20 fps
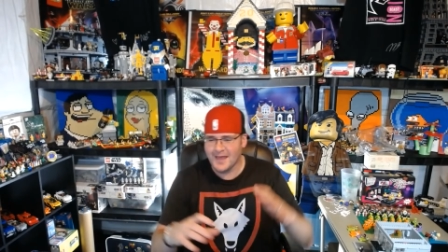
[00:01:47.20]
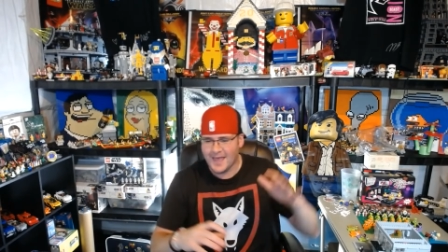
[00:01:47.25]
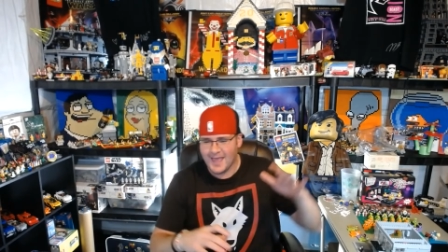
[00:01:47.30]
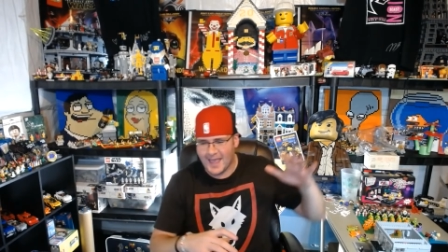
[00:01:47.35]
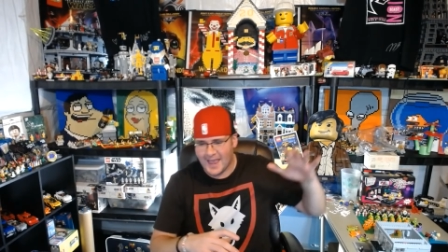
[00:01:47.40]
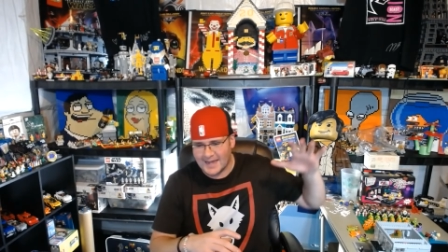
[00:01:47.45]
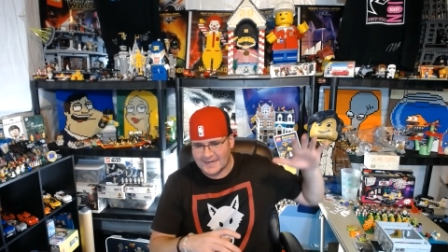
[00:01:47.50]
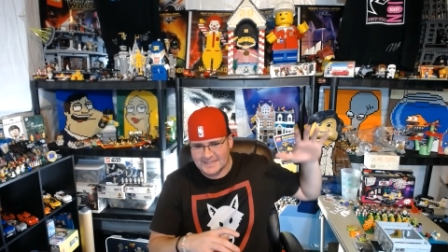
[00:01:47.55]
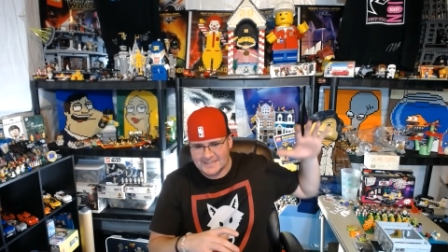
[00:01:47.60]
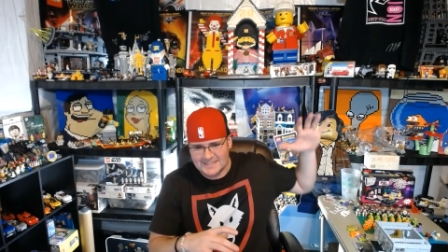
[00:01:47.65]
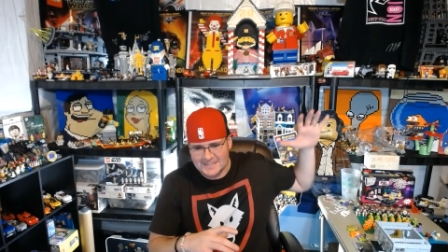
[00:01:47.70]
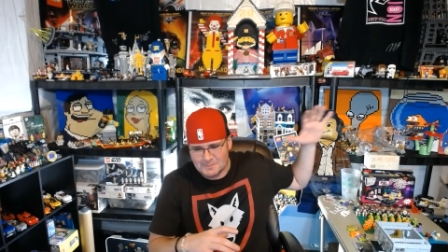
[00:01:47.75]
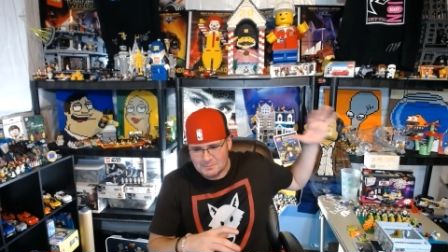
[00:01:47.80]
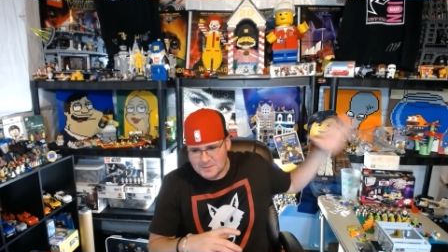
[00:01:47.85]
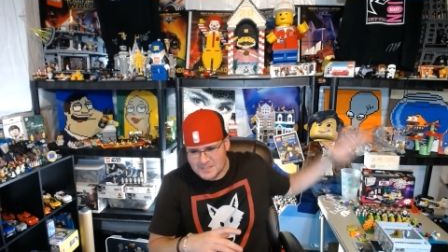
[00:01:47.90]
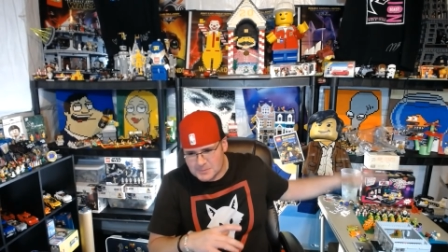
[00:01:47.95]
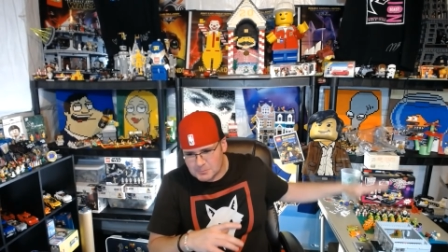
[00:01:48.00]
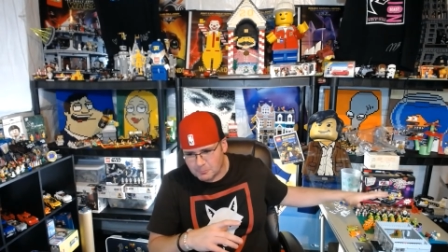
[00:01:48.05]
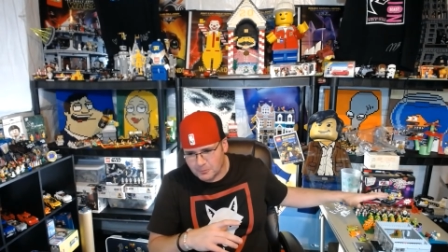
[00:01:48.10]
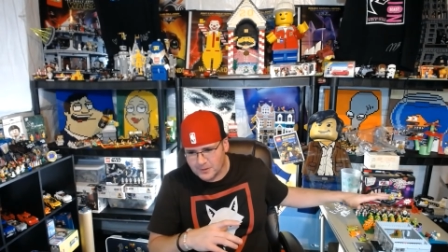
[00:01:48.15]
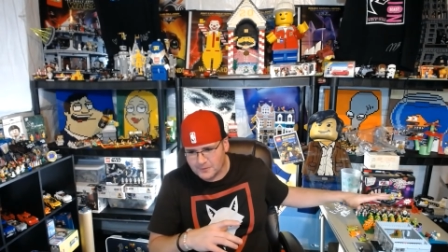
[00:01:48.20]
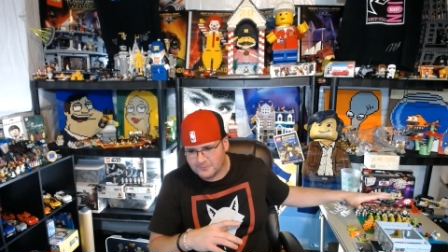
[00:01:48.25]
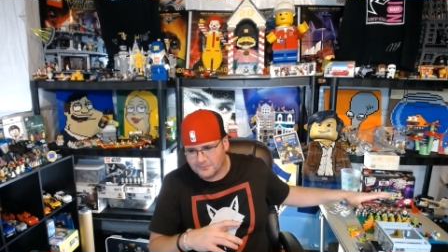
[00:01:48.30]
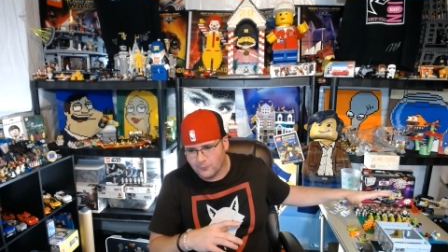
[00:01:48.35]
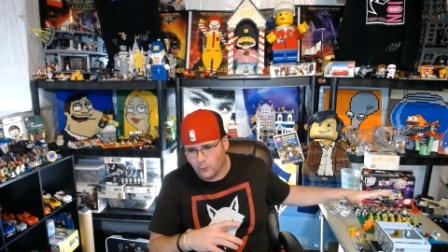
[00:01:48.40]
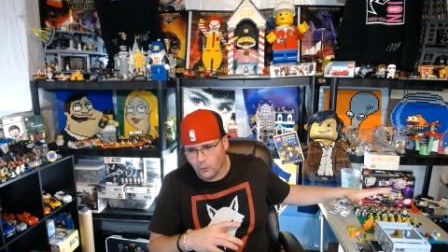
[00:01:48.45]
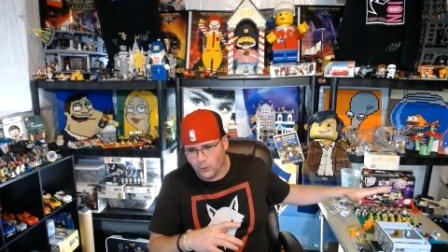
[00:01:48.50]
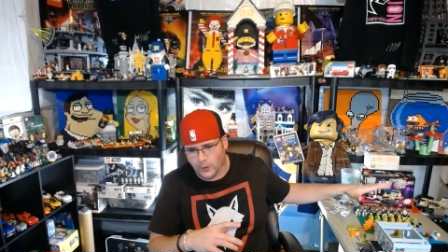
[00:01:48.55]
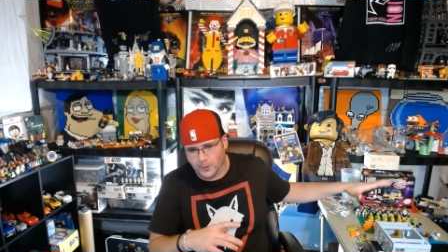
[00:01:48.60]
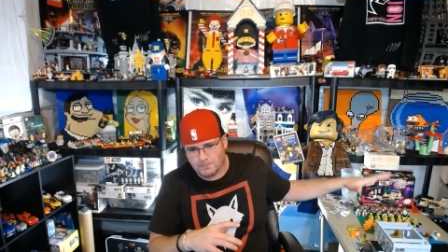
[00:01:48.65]
and it's in misprint
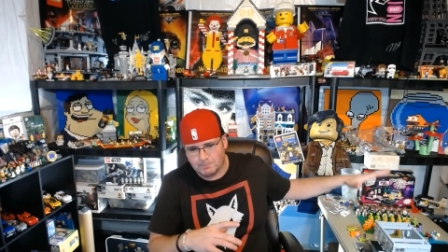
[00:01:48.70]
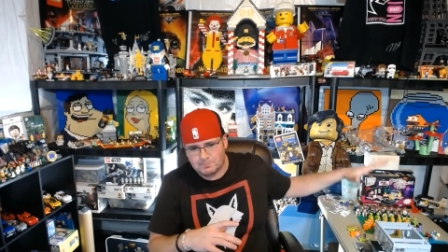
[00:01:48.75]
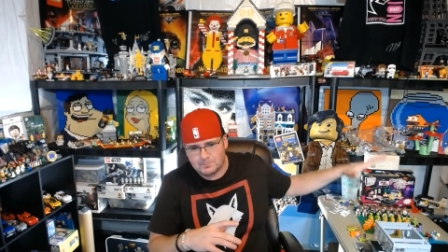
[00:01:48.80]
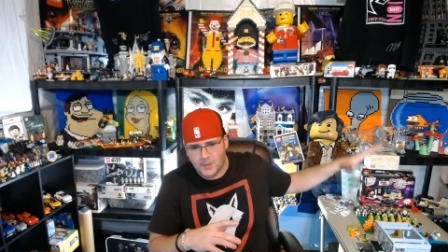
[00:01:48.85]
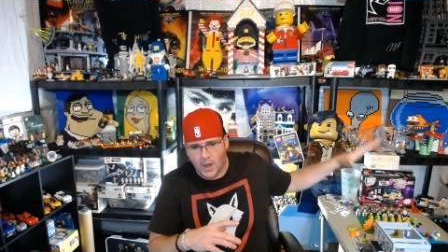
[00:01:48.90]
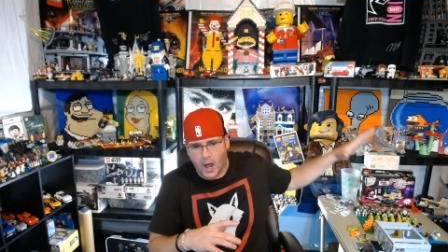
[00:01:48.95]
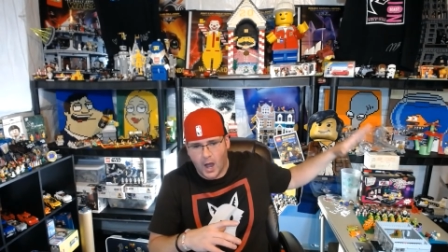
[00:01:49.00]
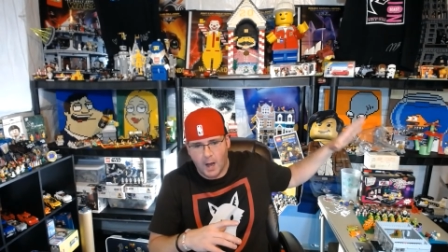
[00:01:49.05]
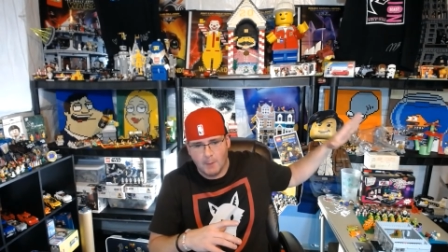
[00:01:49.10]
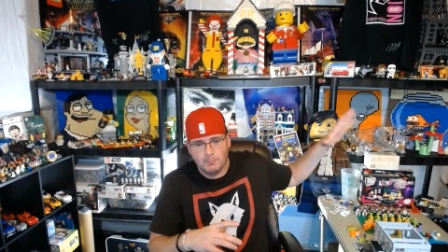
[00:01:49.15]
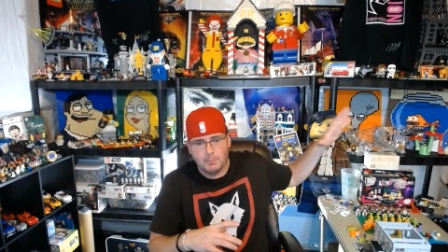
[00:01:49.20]
form. Um,